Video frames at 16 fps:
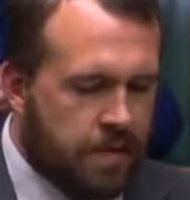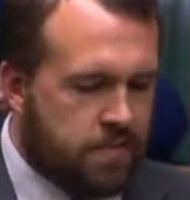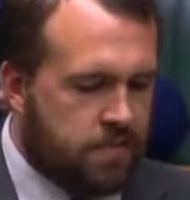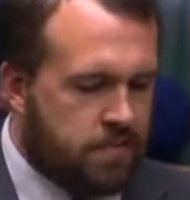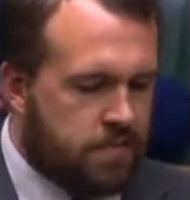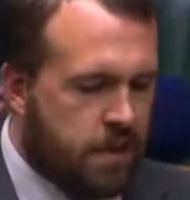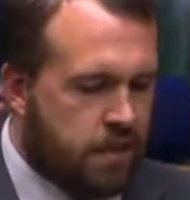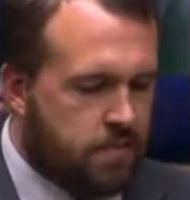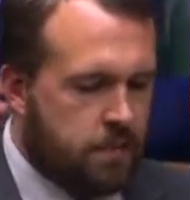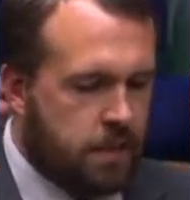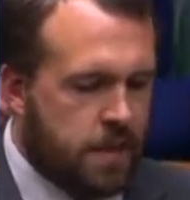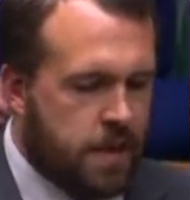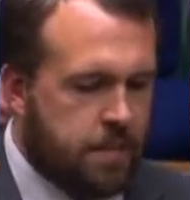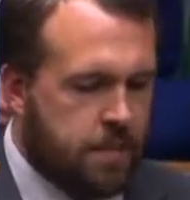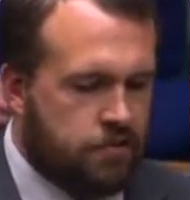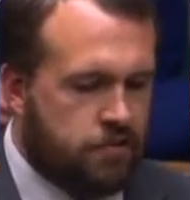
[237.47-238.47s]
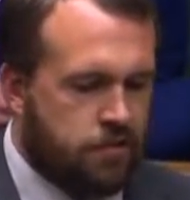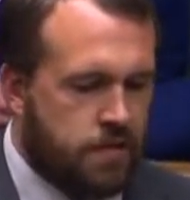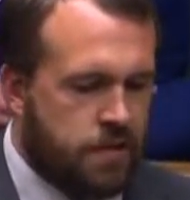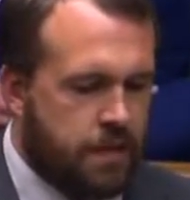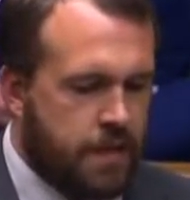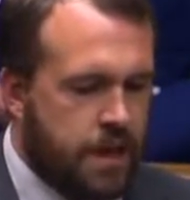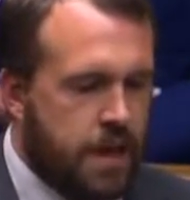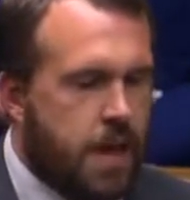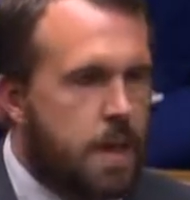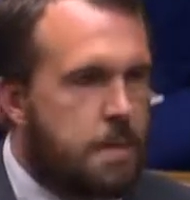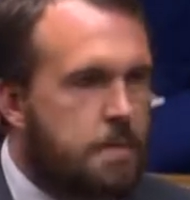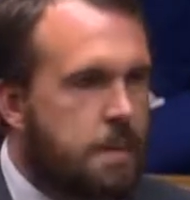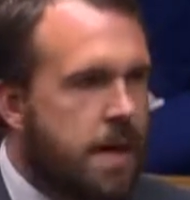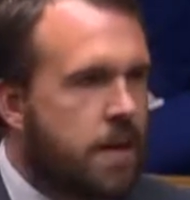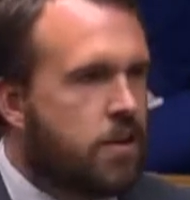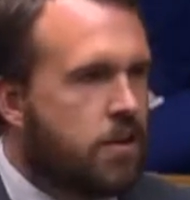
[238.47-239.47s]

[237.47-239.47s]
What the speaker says: successful in their mission, make